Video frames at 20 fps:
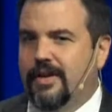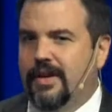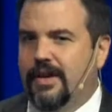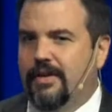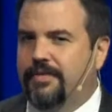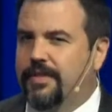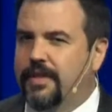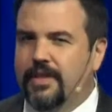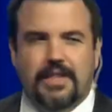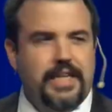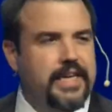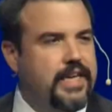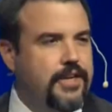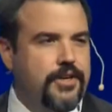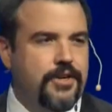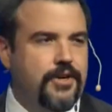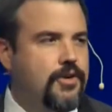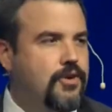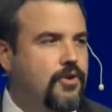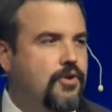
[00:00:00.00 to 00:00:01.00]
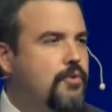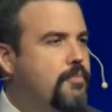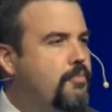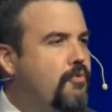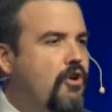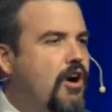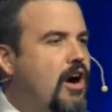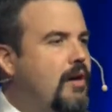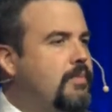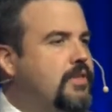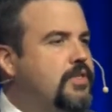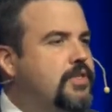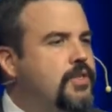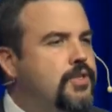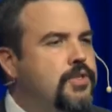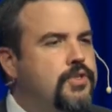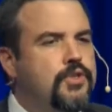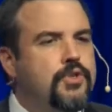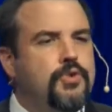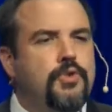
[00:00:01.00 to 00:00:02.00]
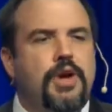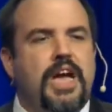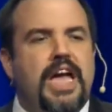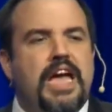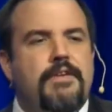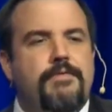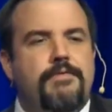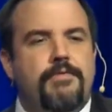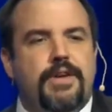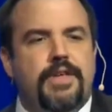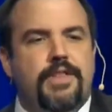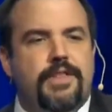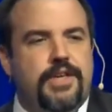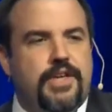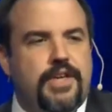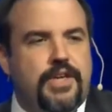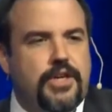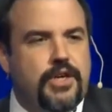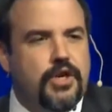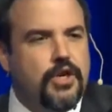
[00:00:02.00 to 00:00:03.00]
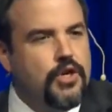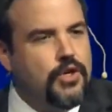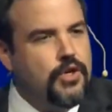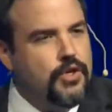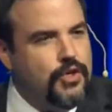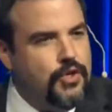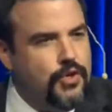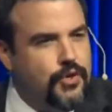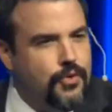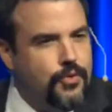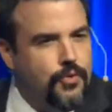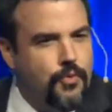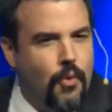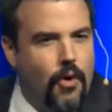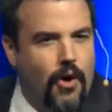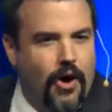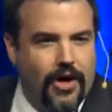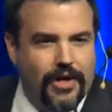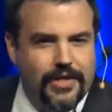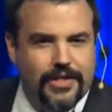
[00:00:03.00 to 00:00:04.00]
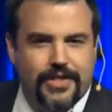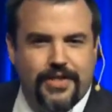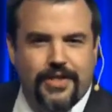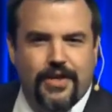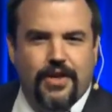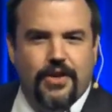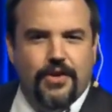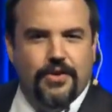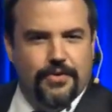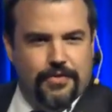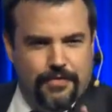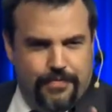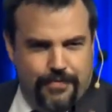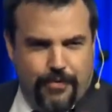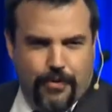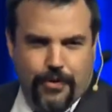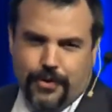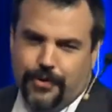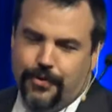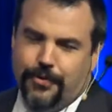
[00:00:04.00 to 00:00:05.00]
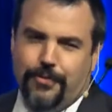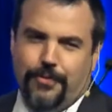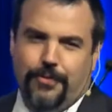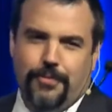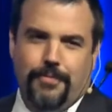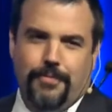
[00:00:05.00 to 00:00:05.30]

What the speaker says: of the leader who promises you everything you want for you,